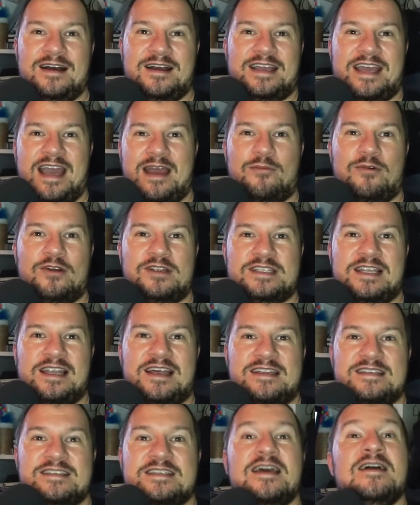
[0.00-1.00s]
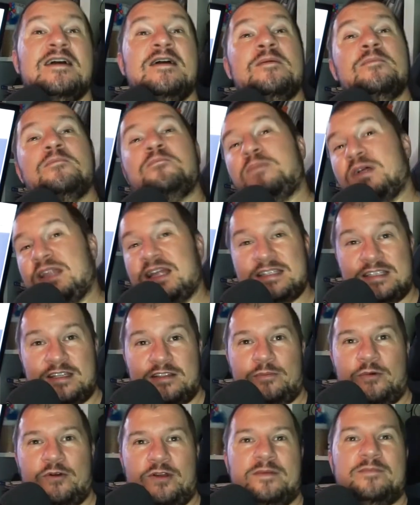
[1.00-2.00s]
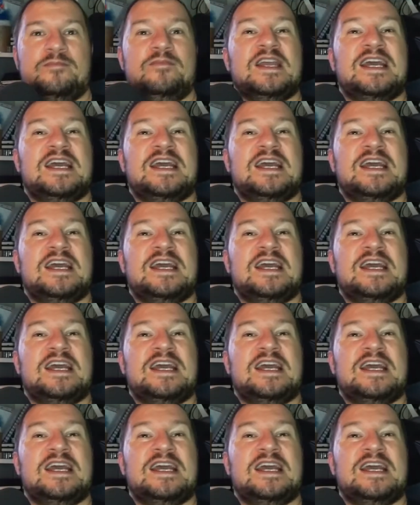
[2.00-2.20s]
camera's lens, but that's not the point.